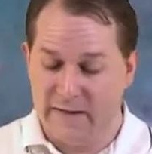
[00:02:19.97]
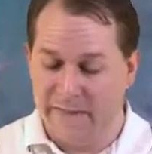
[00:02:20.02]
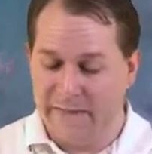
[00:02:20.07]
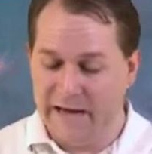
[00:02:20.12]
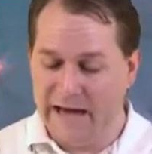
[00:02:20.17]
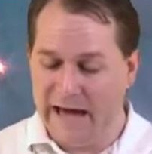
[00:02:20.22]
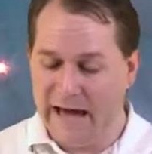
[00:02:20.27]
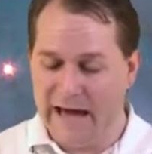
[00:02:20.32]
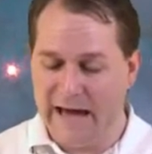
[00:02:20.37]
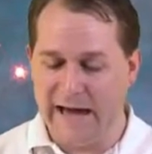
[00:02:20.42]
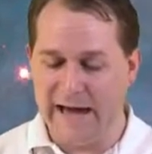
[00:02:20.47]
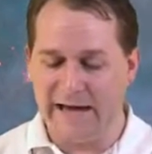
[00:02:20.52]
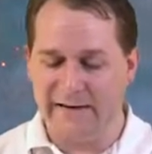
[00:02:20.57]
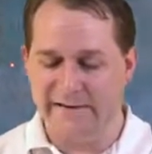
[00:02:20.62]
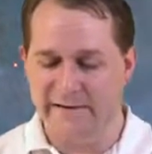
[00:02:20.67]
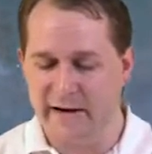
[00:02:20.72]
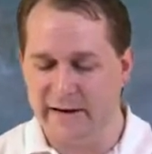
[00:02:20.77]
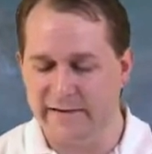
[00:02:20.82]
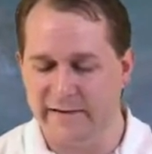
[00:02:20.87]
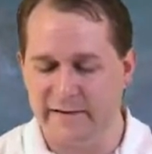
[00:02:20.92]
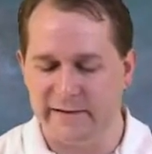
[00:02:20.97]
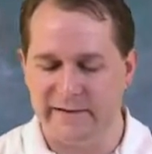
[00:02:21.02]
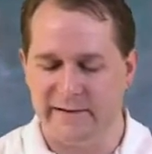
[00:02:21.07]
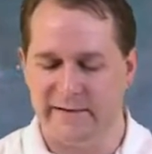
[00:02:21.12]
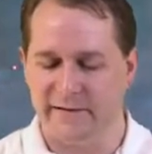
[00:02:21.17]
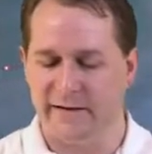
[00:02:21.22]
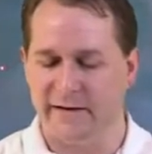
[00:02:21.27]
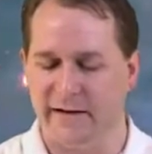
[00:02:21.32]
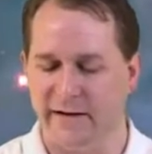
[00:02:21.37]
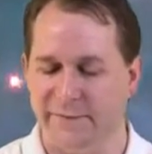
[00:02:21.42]
The egg
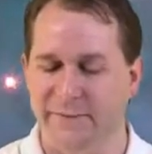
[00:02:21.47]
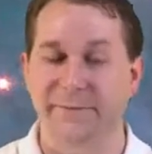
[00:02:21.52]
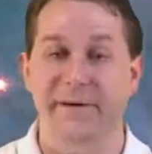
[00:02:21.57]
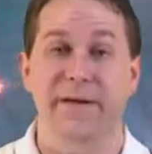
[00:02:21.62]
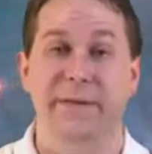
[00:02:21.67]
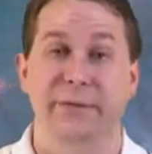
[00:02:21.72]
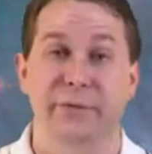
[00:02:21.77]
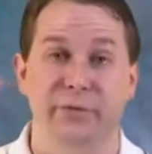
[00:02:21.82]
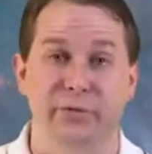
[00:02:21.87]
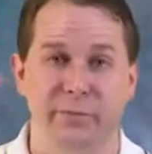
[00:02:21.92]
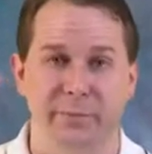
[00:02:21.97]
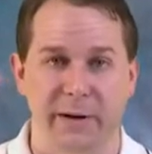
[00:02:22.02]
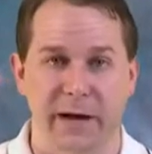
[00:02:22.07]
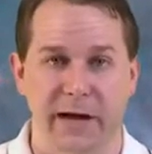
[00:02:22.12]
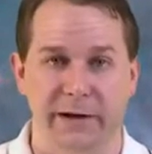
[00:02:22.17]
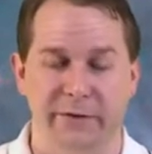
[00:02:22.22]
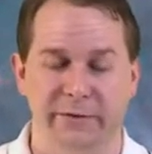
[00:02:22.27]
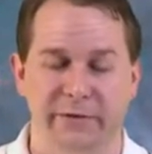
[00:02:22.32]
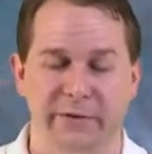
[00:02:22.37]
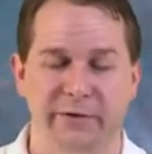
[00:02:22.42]
doesn't fit through the bottle,